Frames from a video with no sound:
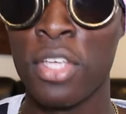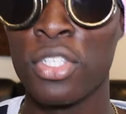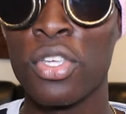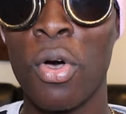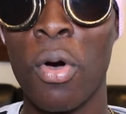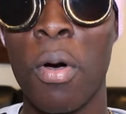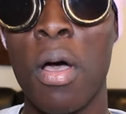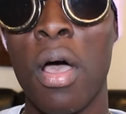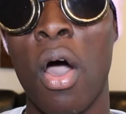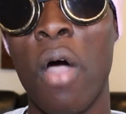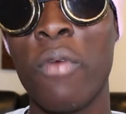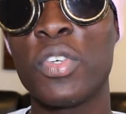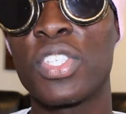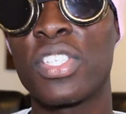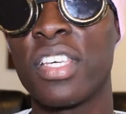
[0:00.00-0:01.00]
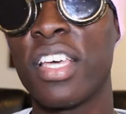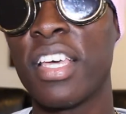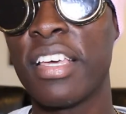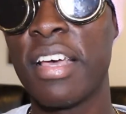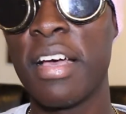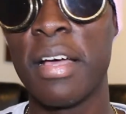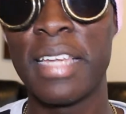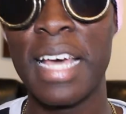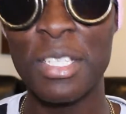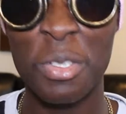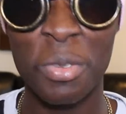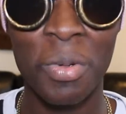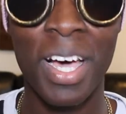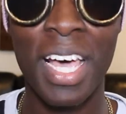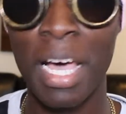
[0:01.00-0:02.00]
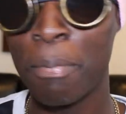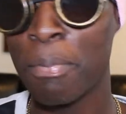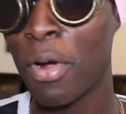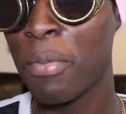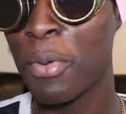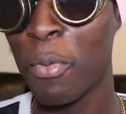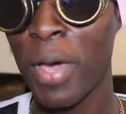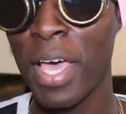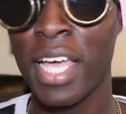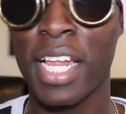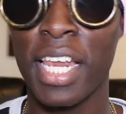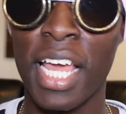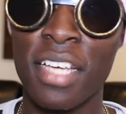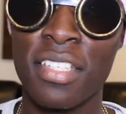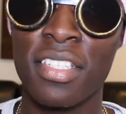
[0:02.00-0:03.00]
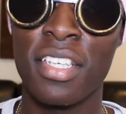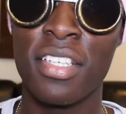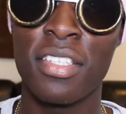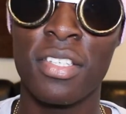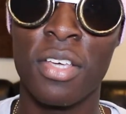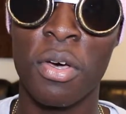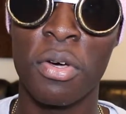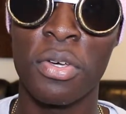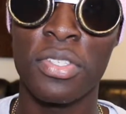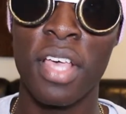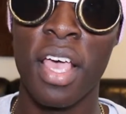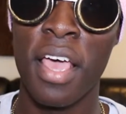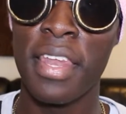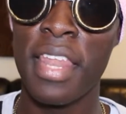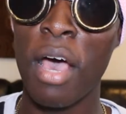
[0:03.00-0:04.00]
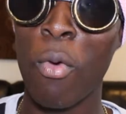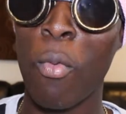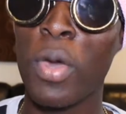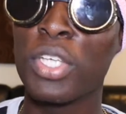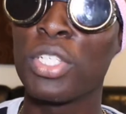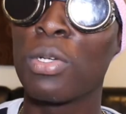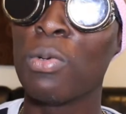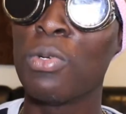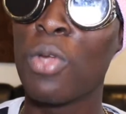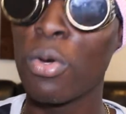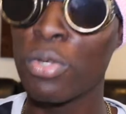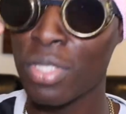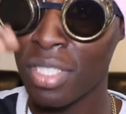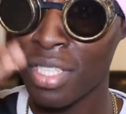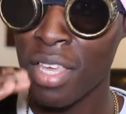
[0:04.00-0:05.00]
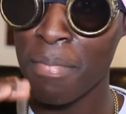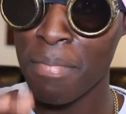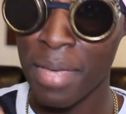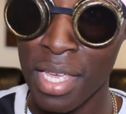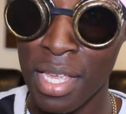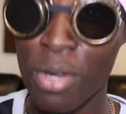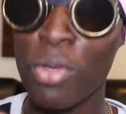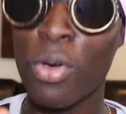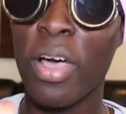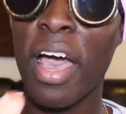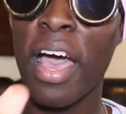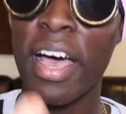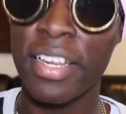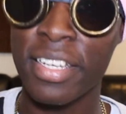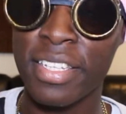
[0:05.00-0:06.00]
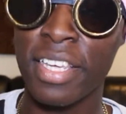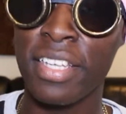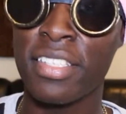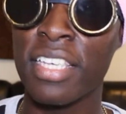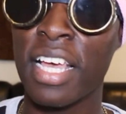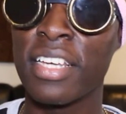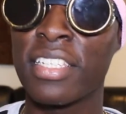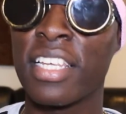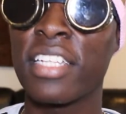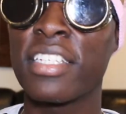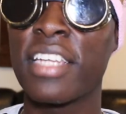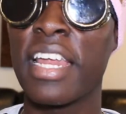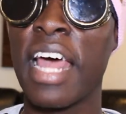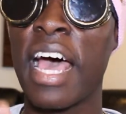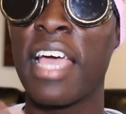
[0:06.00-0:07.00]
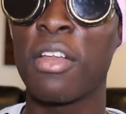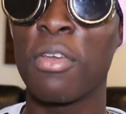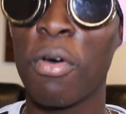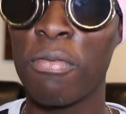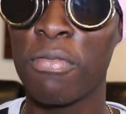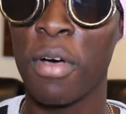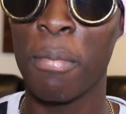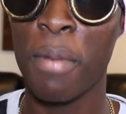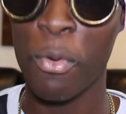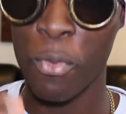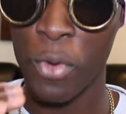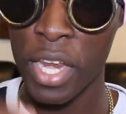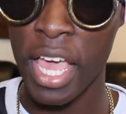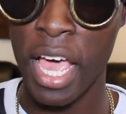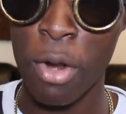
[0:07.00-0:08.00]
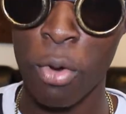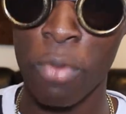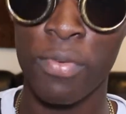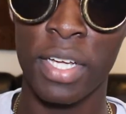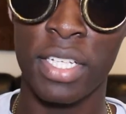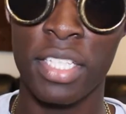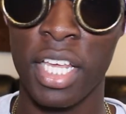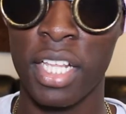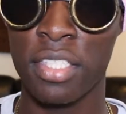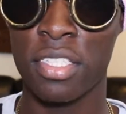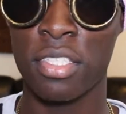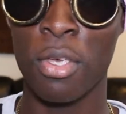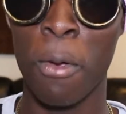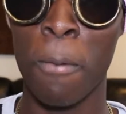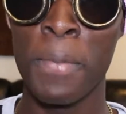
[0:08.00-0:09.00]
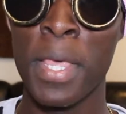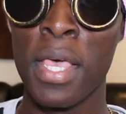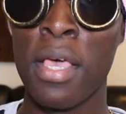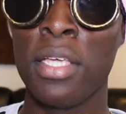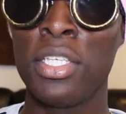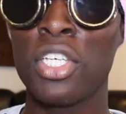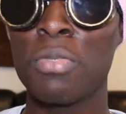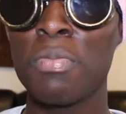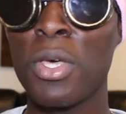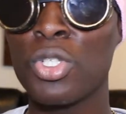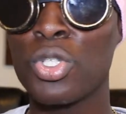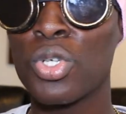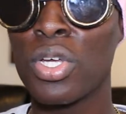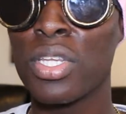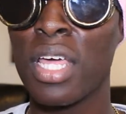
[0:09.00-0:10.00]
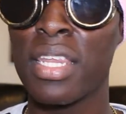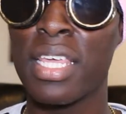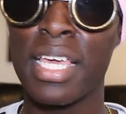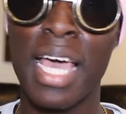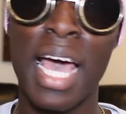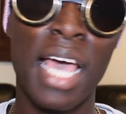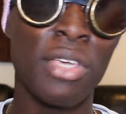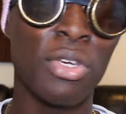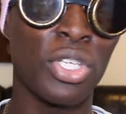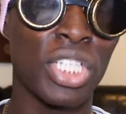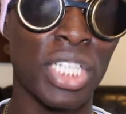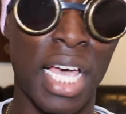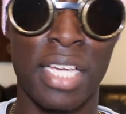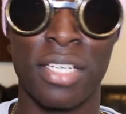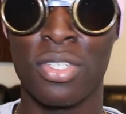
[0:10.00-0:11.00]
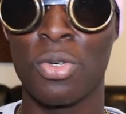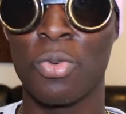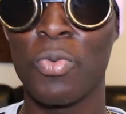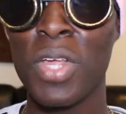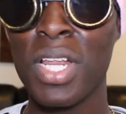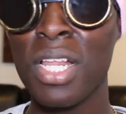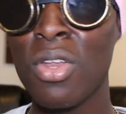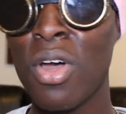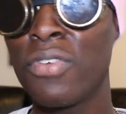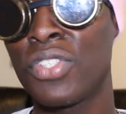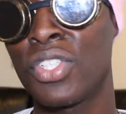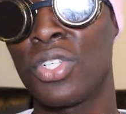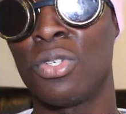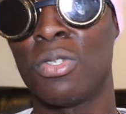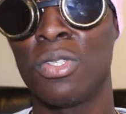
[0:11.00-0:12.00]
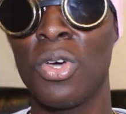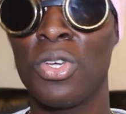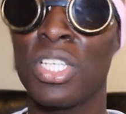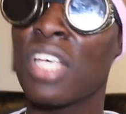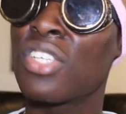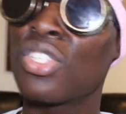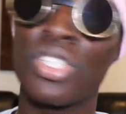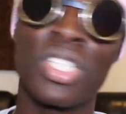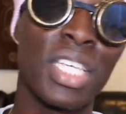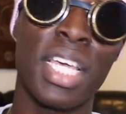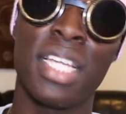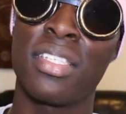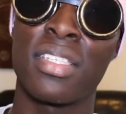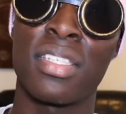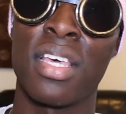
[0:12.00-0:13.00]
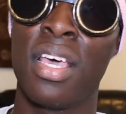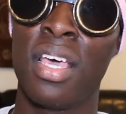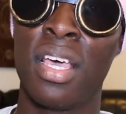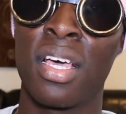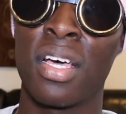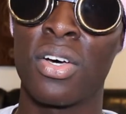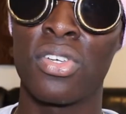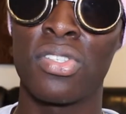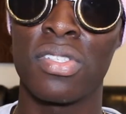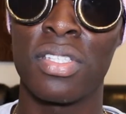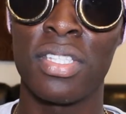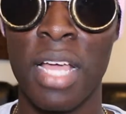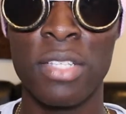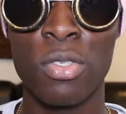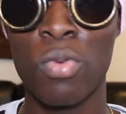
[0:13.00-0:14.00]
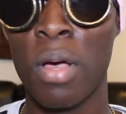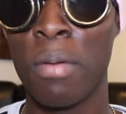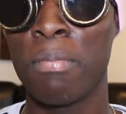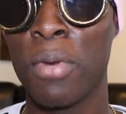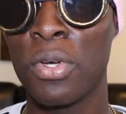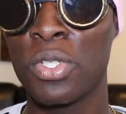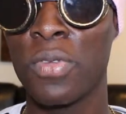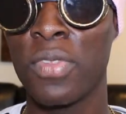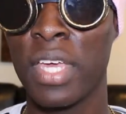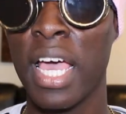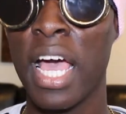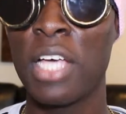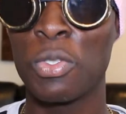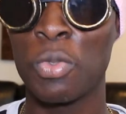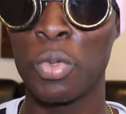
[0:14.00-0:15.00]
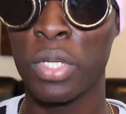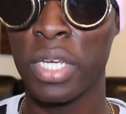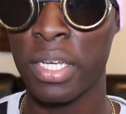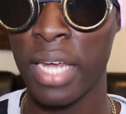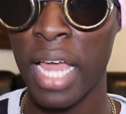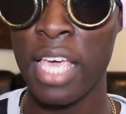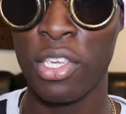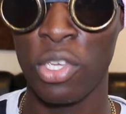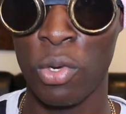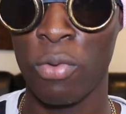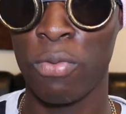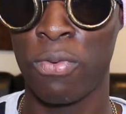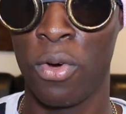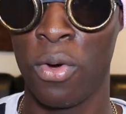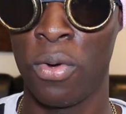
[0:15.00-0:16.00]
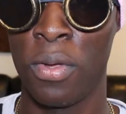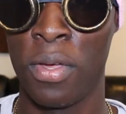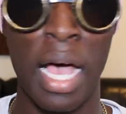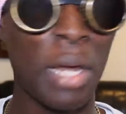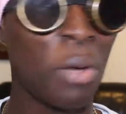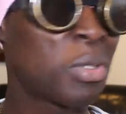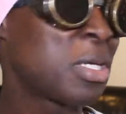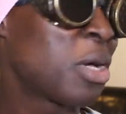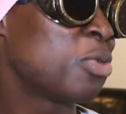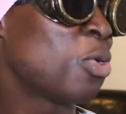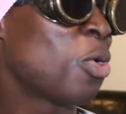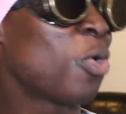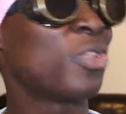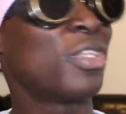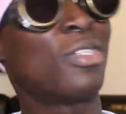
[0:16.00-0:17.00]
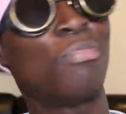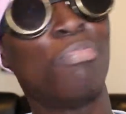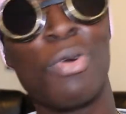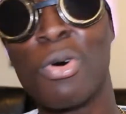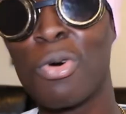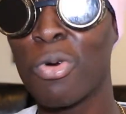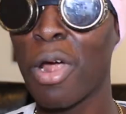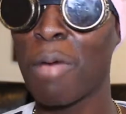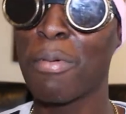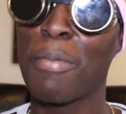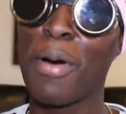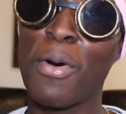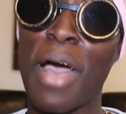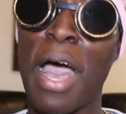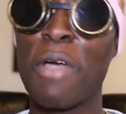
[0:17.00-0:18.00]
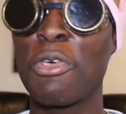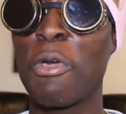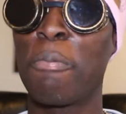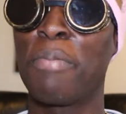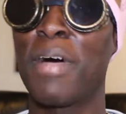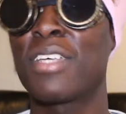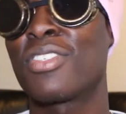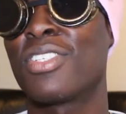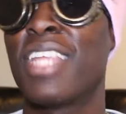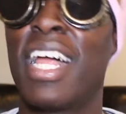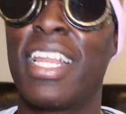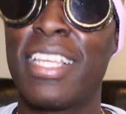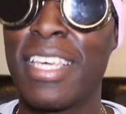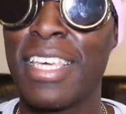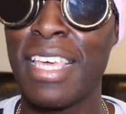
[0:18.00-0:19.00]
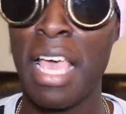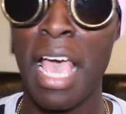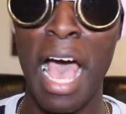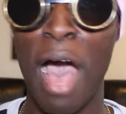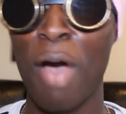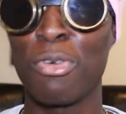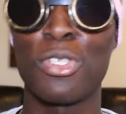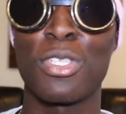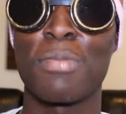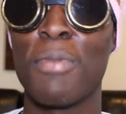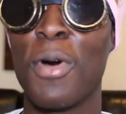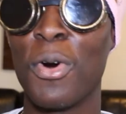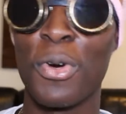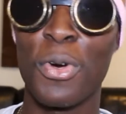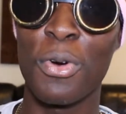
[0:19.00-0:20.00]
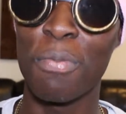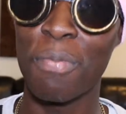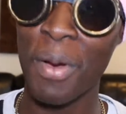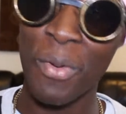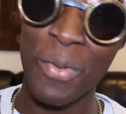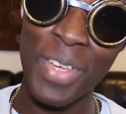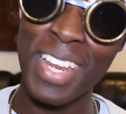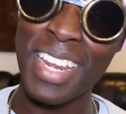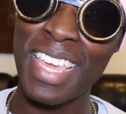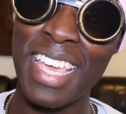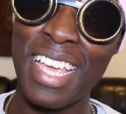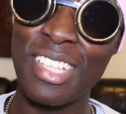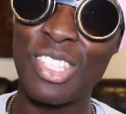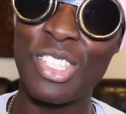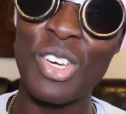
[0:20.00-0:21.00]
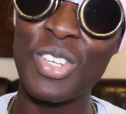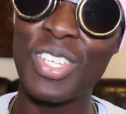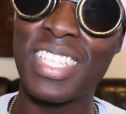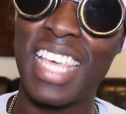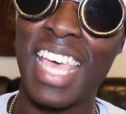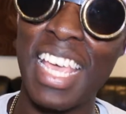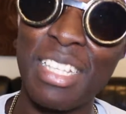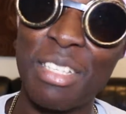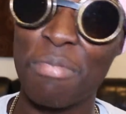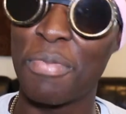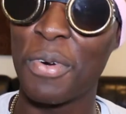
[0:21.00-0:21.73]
So obviously, that's why I probably wear glasses, because that way she'll not see me look at her tits and telling her that I love her, but really I love her tits. So just make sure that the guy you're trying to really loves you, not just your tits, because that's what most of the guys will like you for. And will tell you all this bull crap about how your personality, how you smell good, but really it's your tits,